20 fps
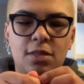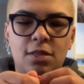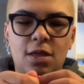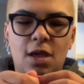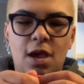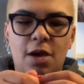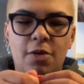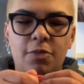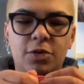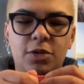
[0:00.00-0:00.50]

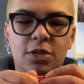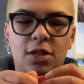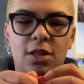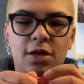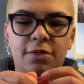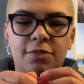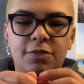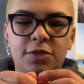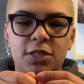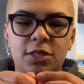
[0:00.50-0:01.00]
I would
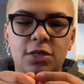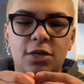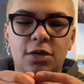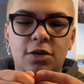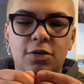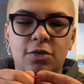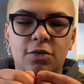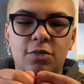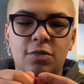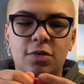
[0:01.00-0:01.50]
love to
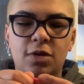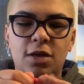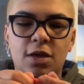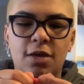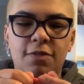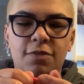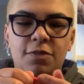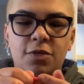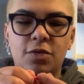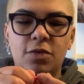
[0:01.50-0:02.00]
know
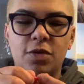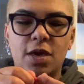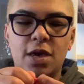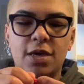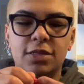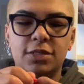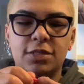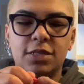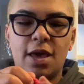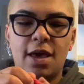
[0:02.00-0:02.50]
if you
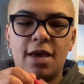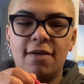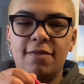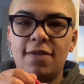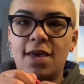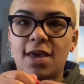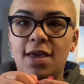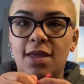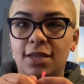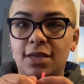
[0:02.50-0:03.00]
guys have
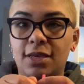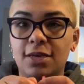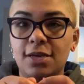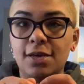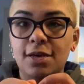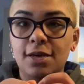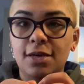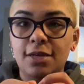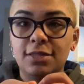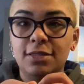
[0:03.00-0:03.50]
any
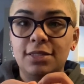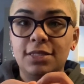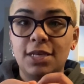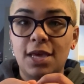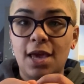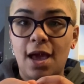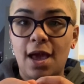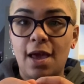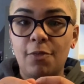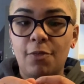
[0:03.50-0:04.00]

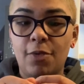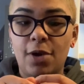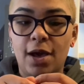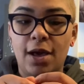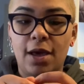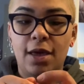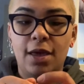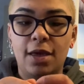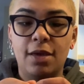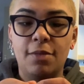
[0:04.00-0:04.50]

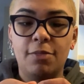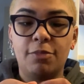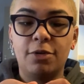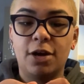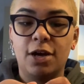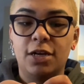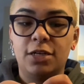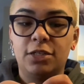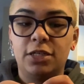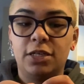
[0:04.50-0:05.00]
DIY
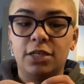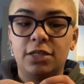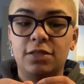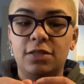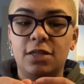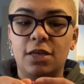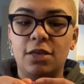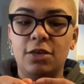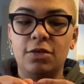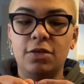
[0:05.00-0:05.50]
projects
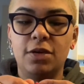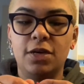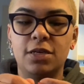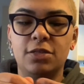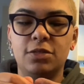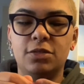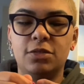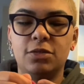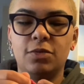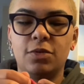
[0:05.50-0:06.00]
that you guys
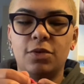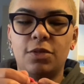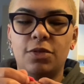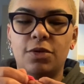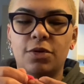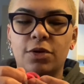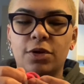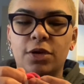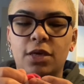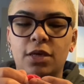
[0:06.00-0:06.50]
do with
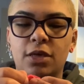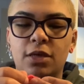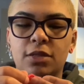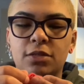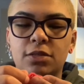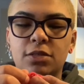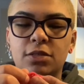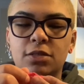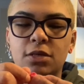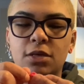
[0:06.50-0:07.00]
your
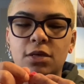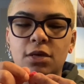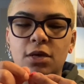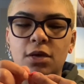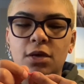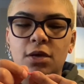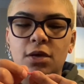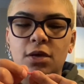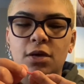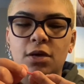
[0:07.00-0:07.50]
kids
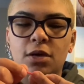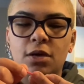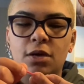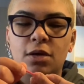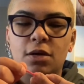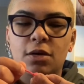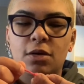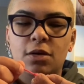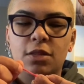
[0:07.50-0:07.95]
or